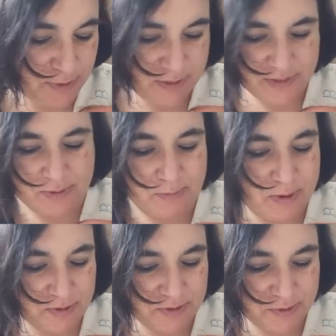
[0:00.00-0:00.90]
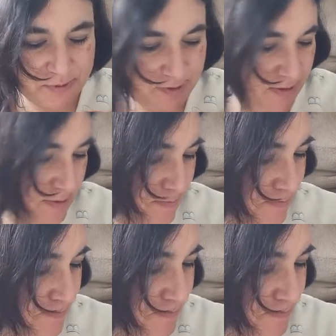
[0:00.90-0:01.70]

She smells so good.